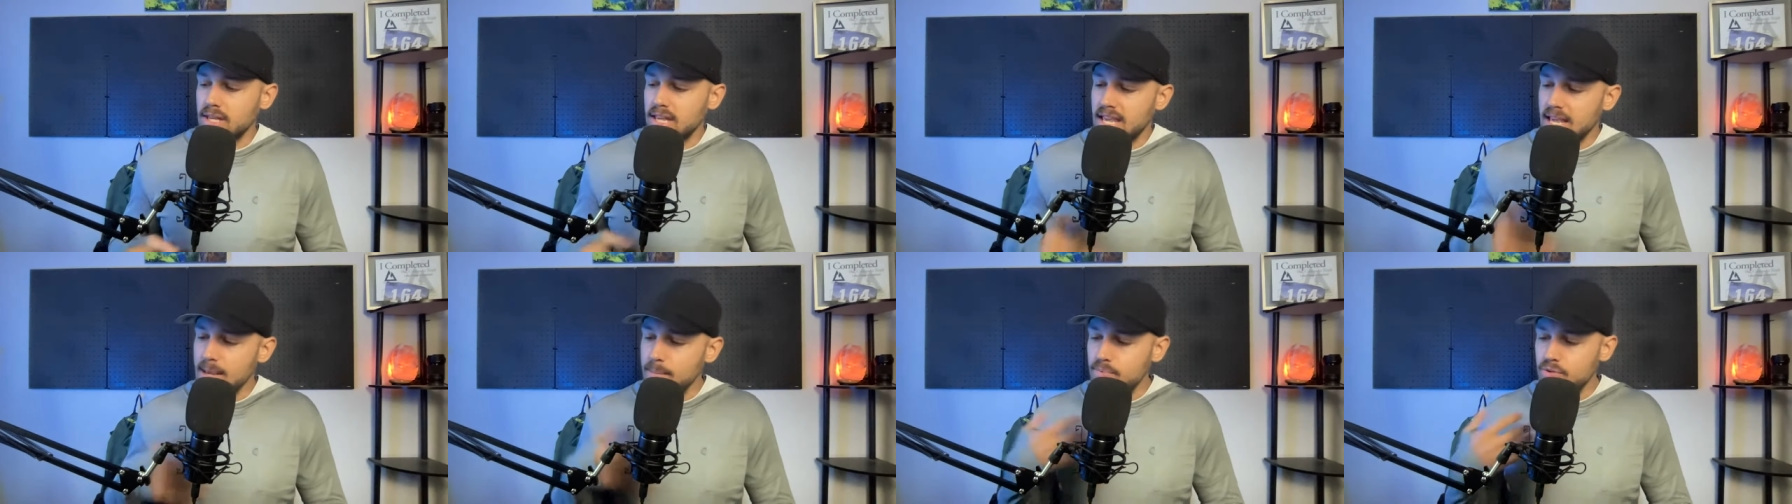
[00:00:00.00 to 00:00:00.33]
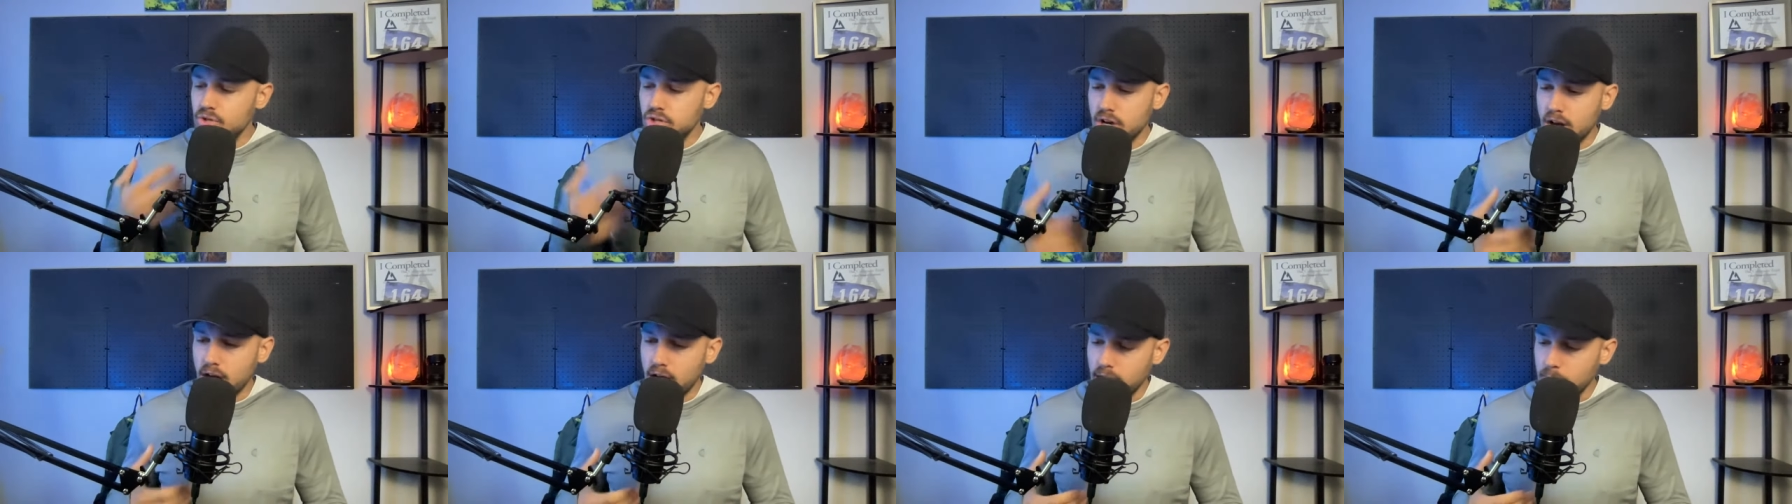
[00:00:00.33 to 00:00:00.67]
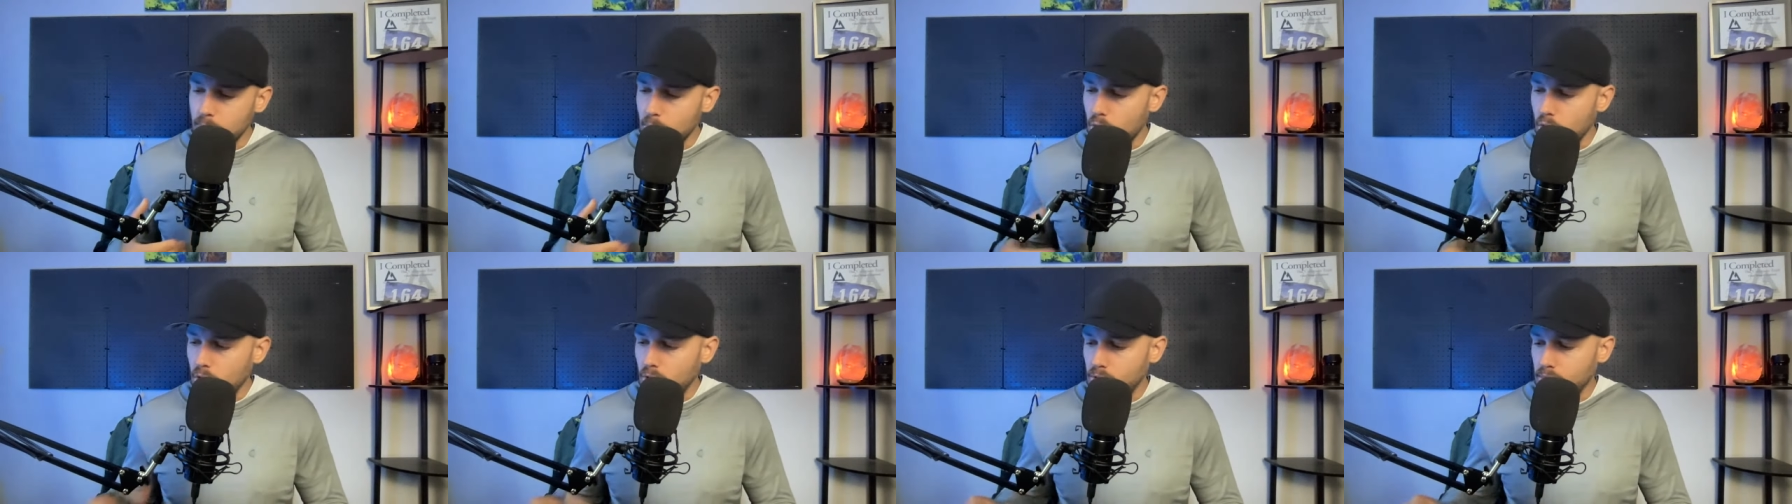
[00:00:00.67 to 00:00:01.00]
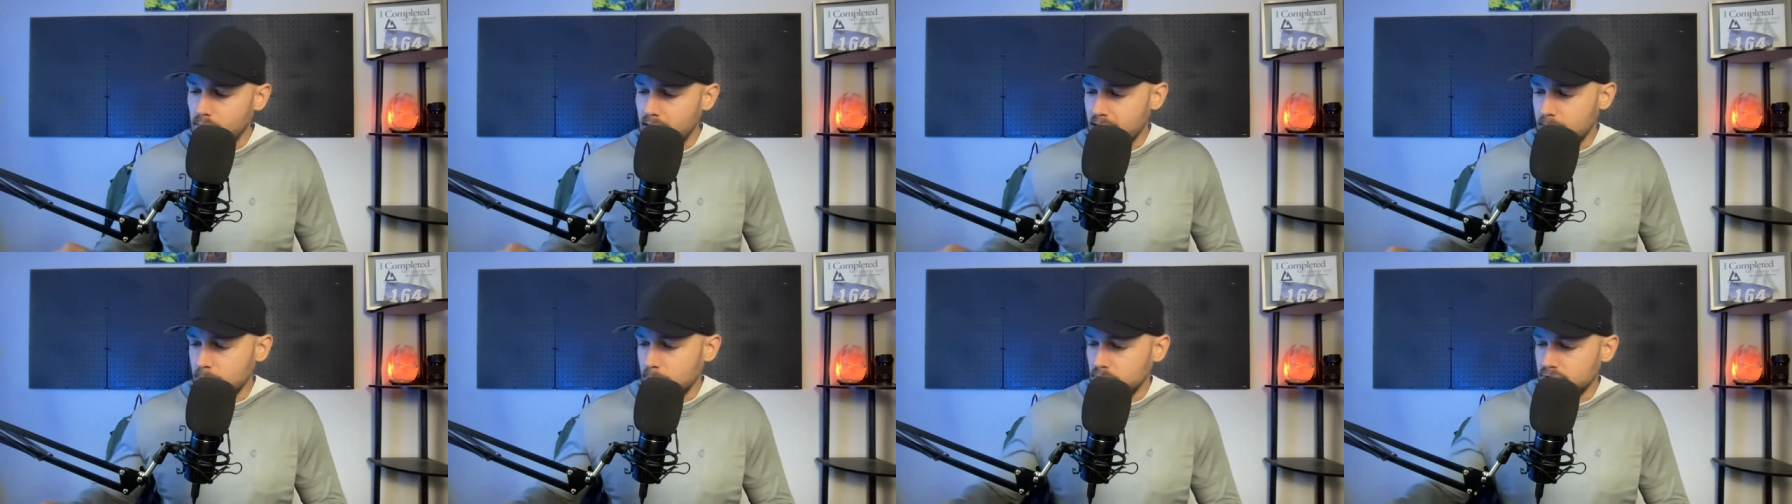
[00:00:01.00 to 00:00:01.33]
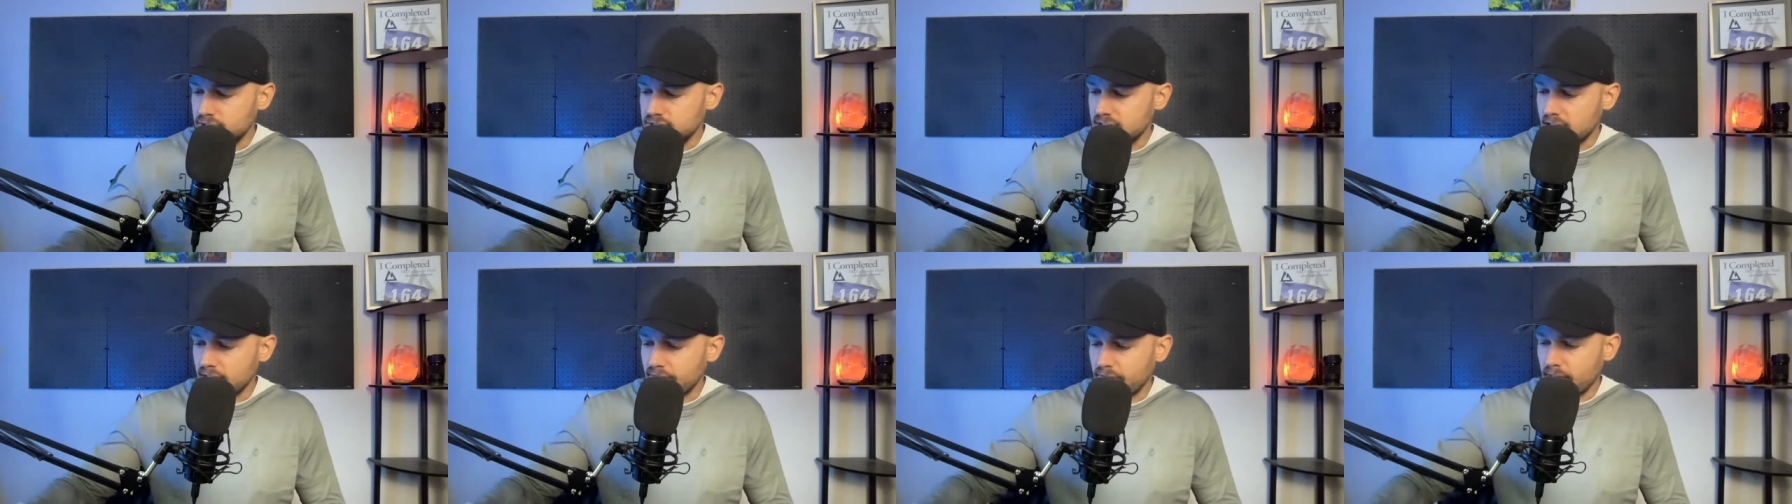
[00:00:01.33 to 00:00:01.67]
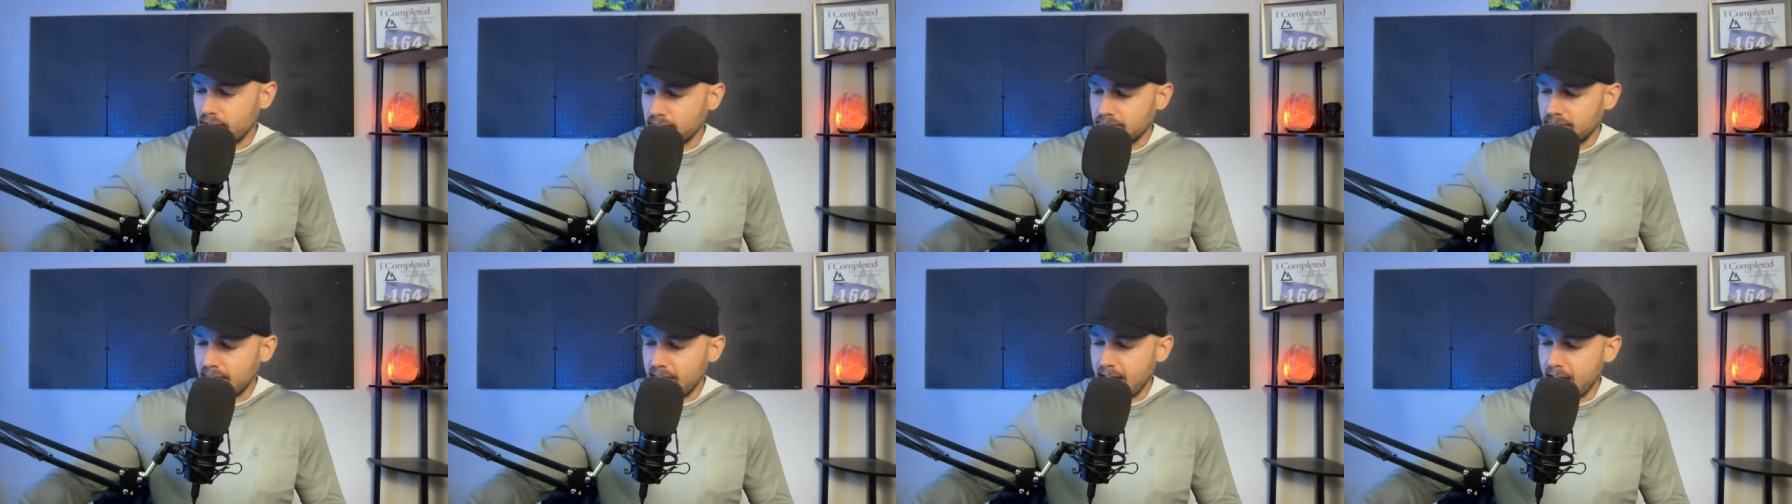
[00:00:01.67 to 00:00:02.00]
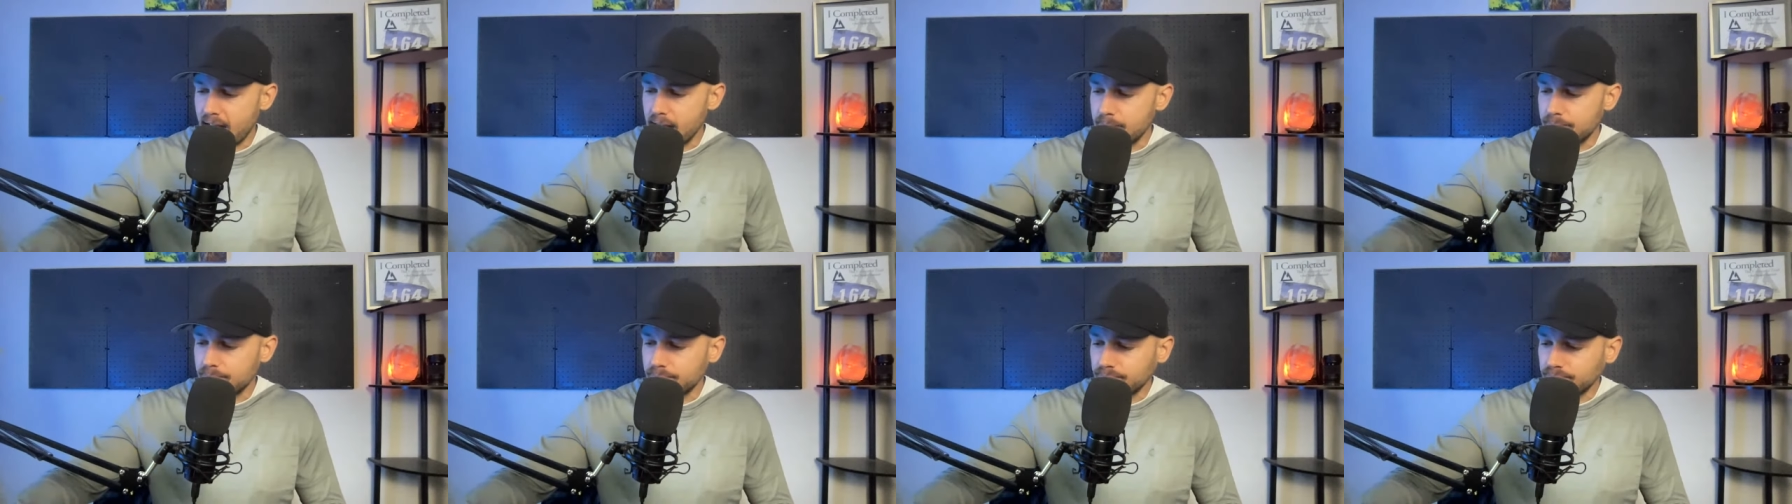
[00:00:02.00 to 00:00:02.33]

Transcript: keep sharing more relatable stuff like that